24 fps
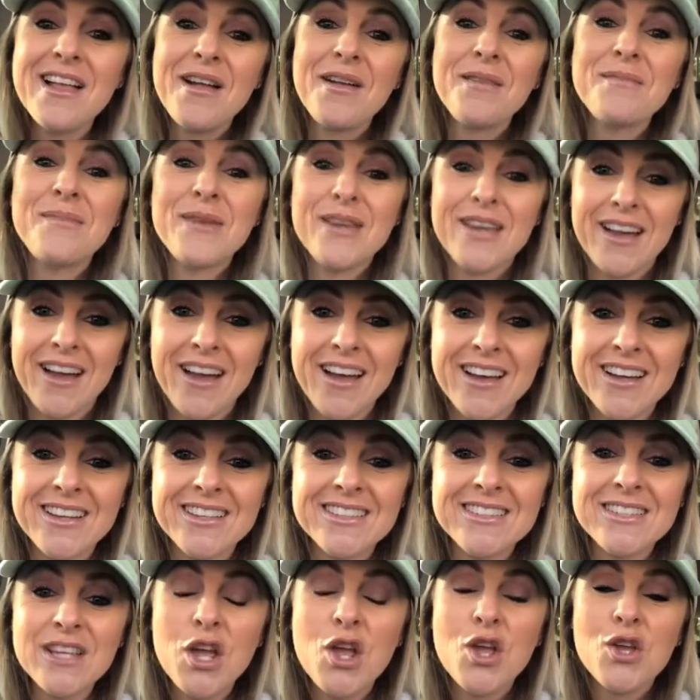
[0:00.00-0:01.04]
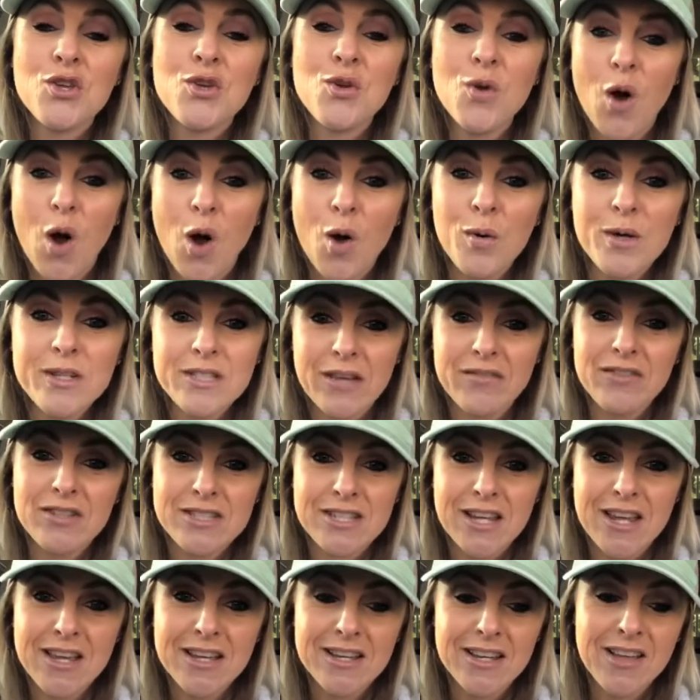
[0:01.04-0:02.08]
Because you always have to
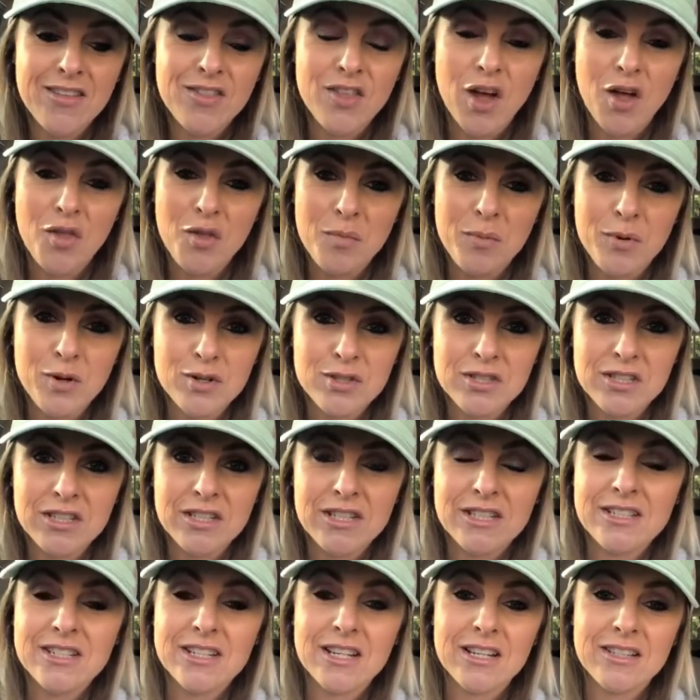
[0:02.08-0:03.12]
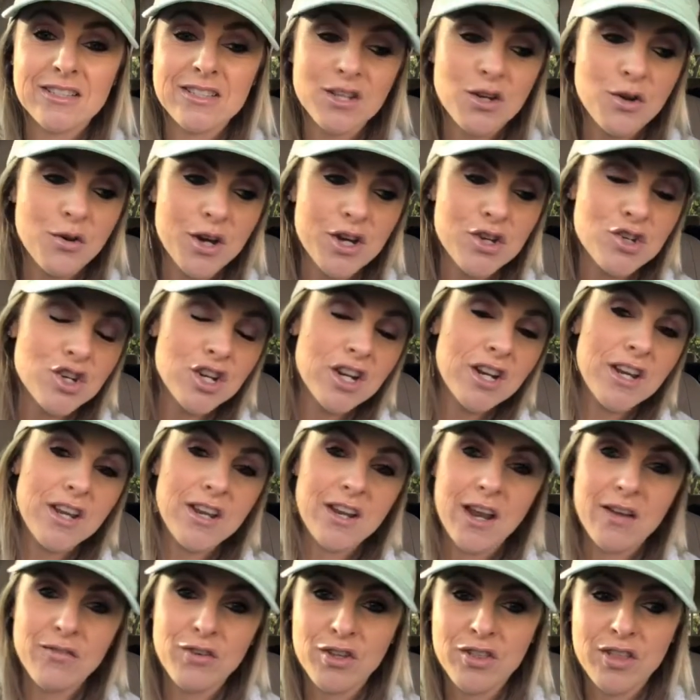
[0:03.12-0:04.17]
take the other person into consideration in
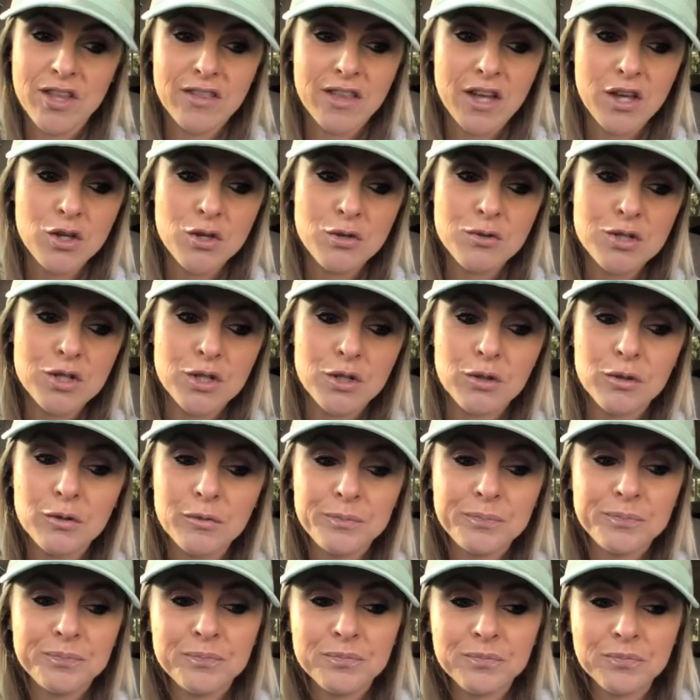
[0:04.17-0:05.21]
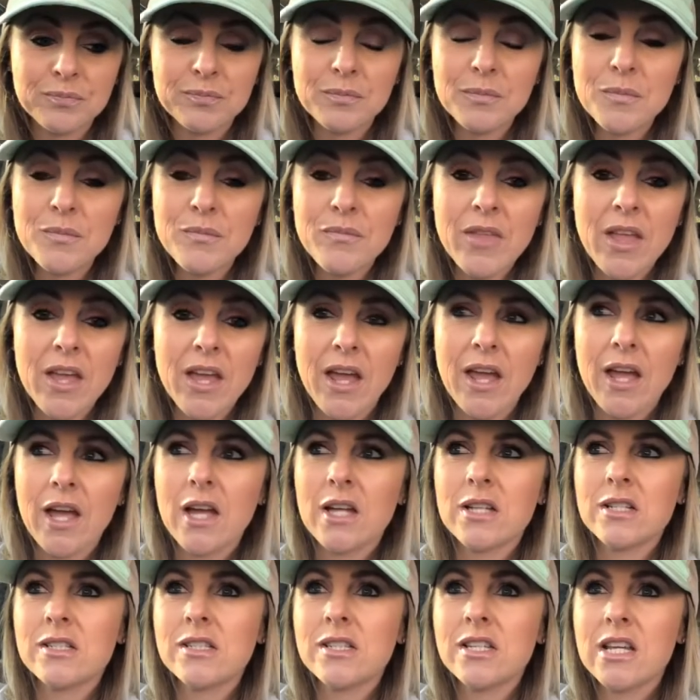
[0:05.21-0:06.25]
everything that you do.
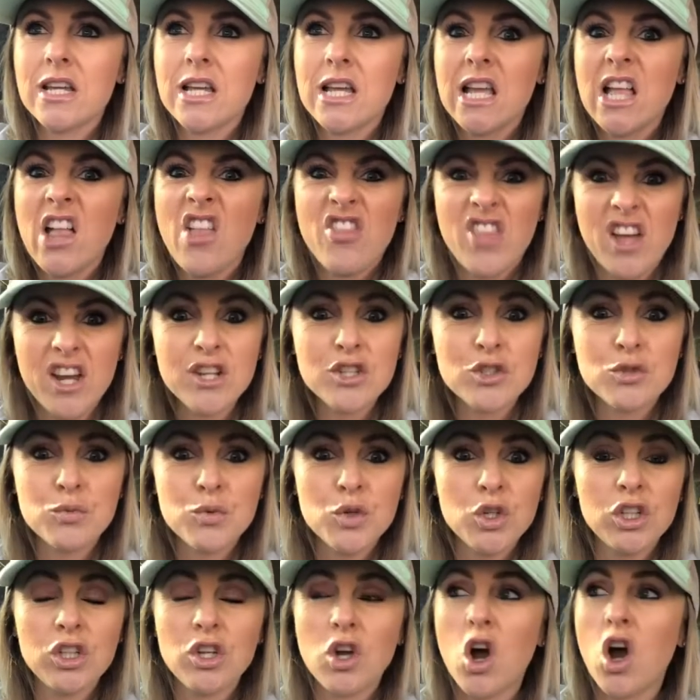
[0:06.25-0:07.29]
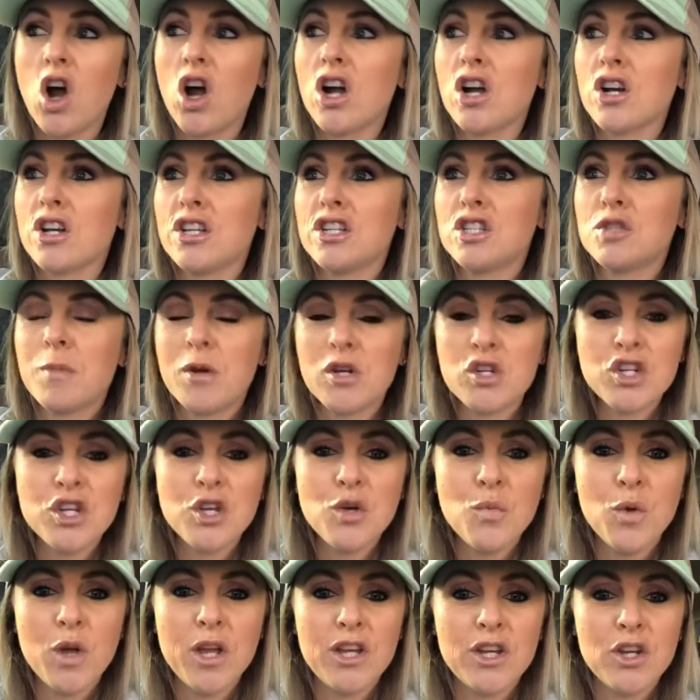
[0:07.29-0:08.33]
And that is really hard, especially
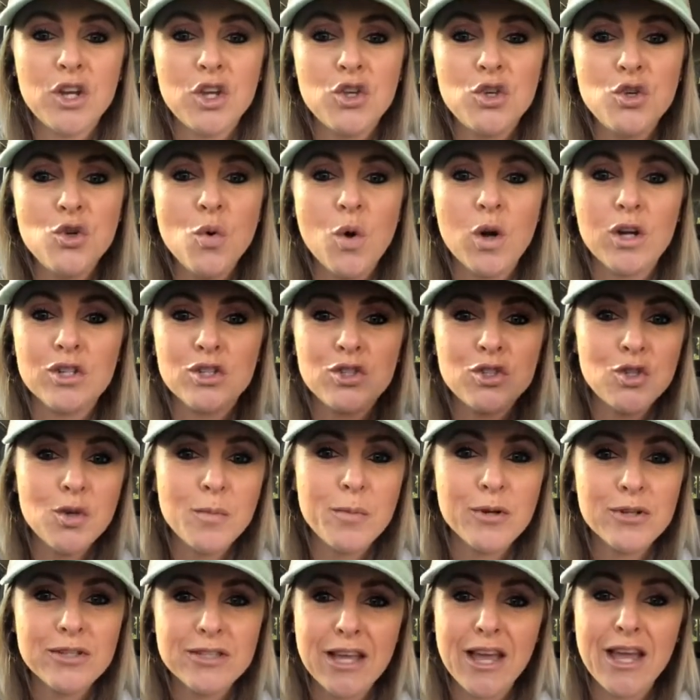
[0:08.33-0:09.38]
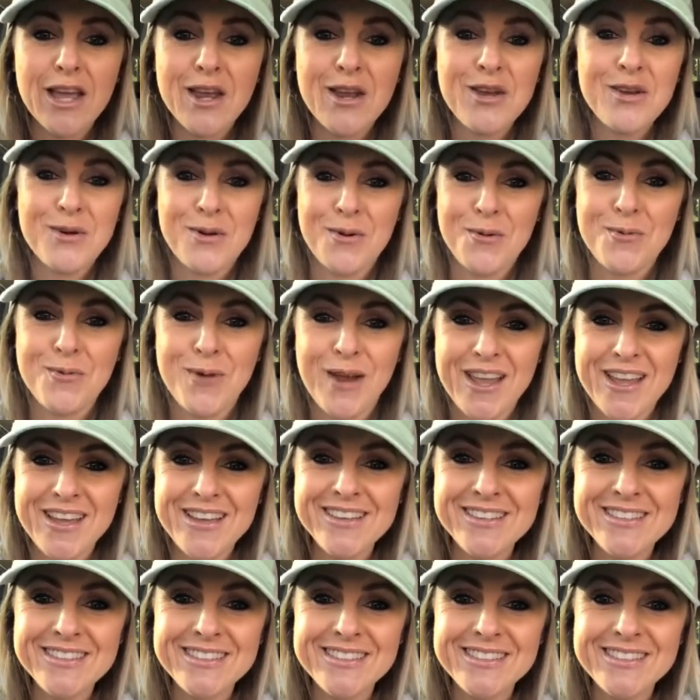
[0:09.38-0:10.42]
when you are super set in your ways